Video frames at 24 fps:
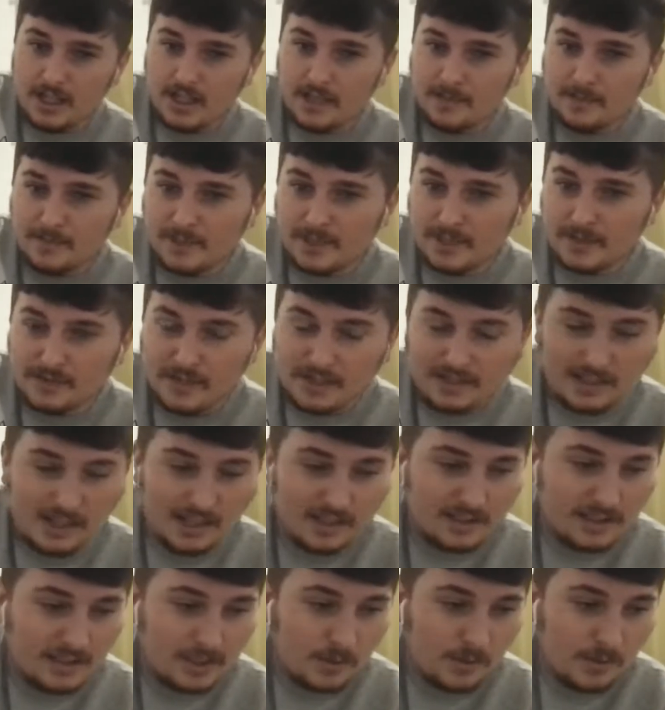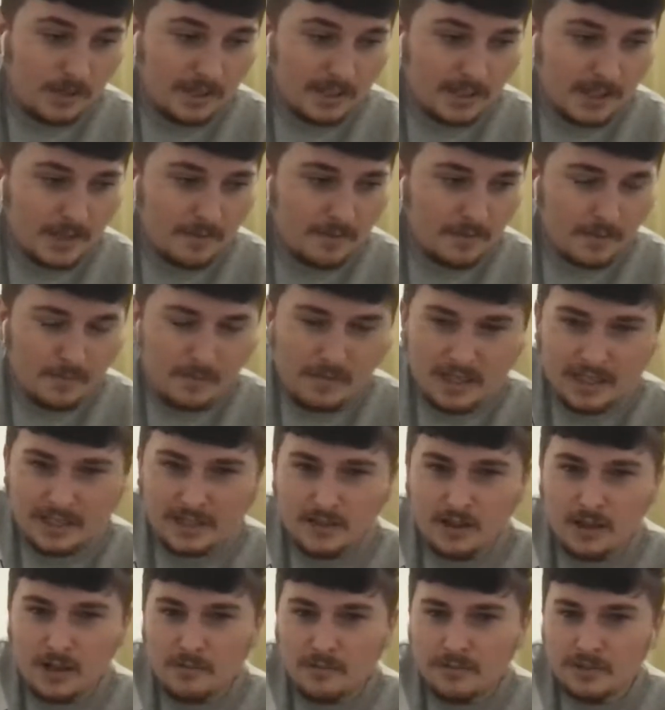is a fantastic away there. I've been many
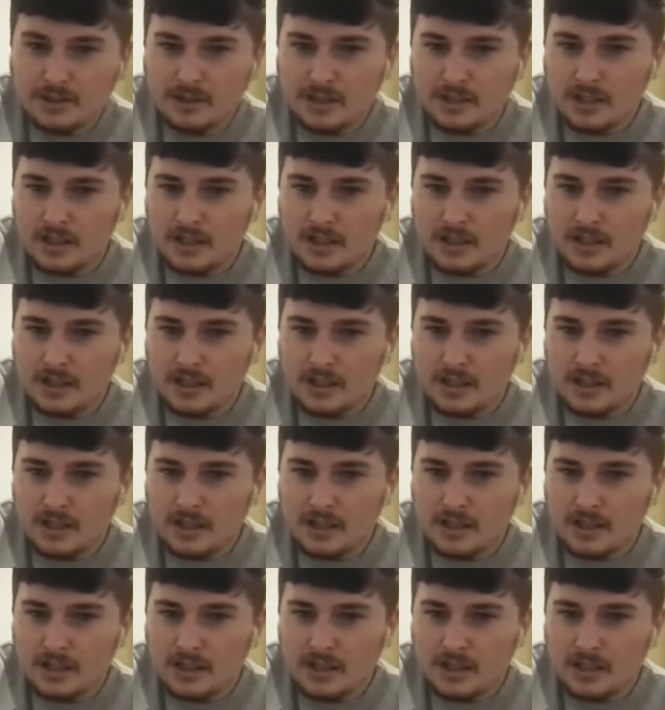times.